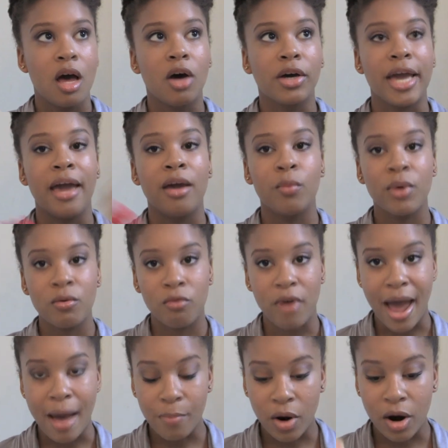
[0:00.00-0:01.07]
okay, we
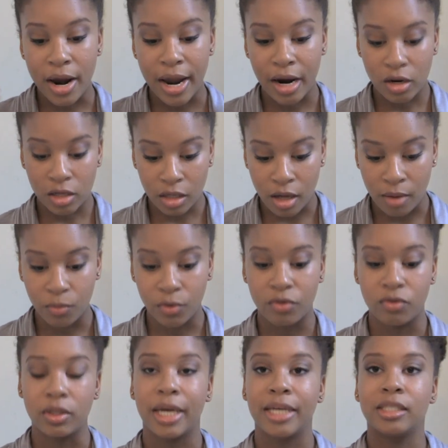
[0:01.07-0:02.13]
wrap our hair up
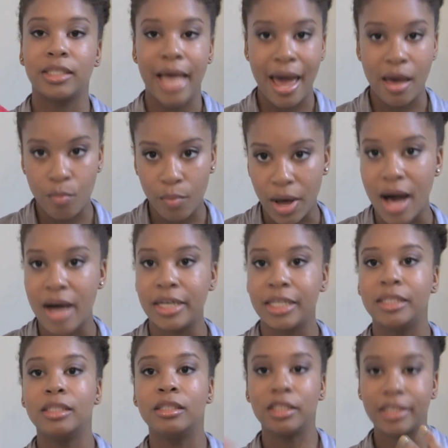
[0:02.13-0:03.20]
with like satin
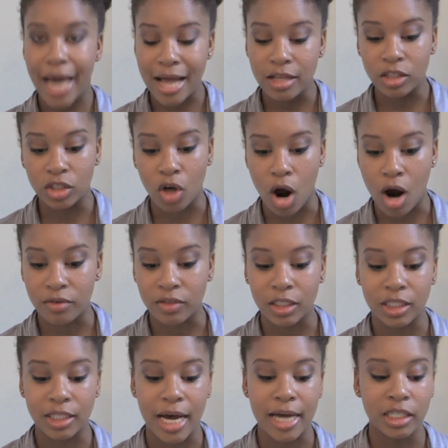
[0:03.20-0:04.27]
bonnets and satin scarves and
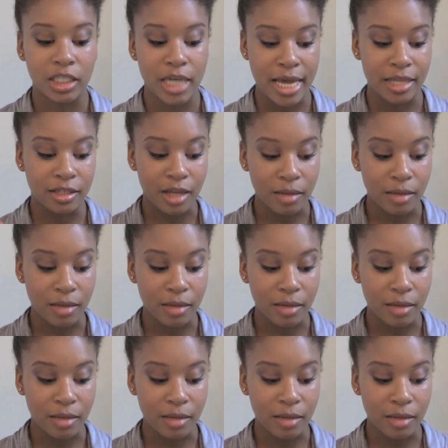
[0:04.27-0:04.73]
such, and